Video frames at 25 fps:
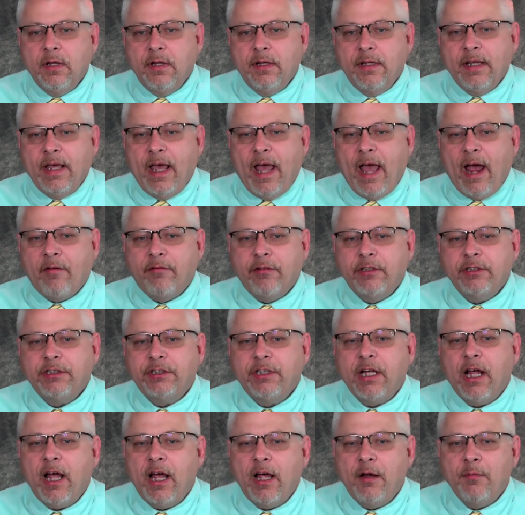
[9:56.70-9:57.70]
The
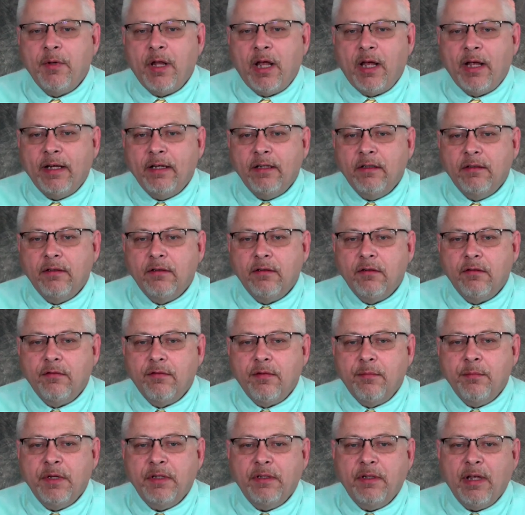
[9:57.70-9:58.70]
average timeline
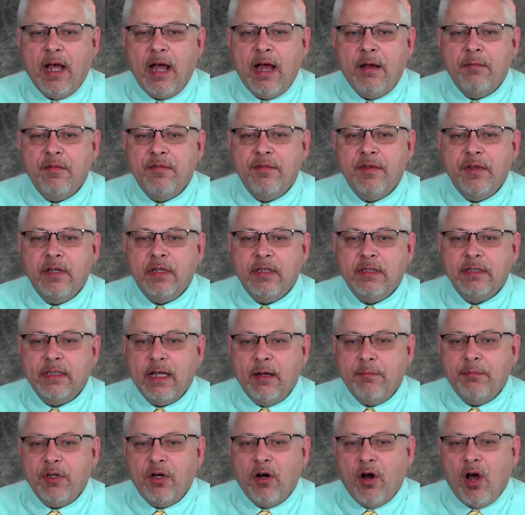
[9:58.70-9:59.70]
from the time of the
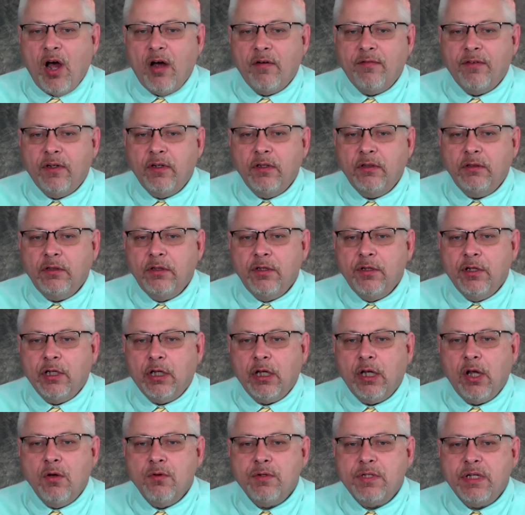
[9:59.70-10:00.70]
accepted offer to the
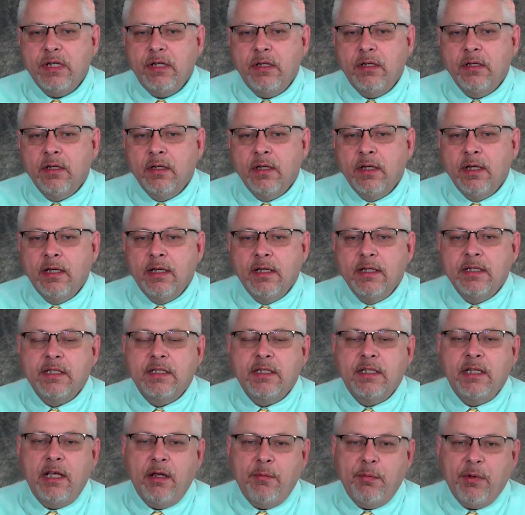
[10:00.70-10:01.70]
closing is
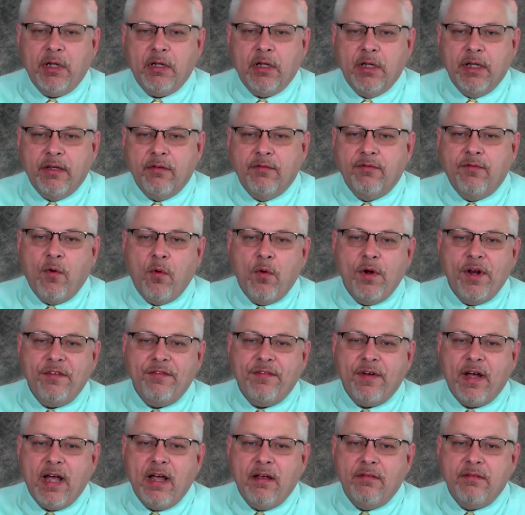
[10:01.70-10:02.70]
typically
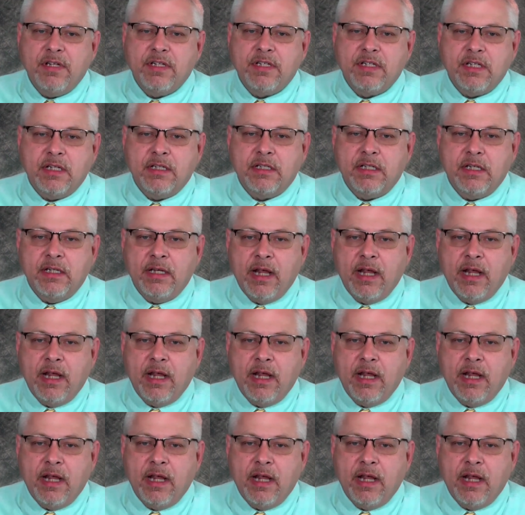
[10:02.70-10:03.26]
45 to 60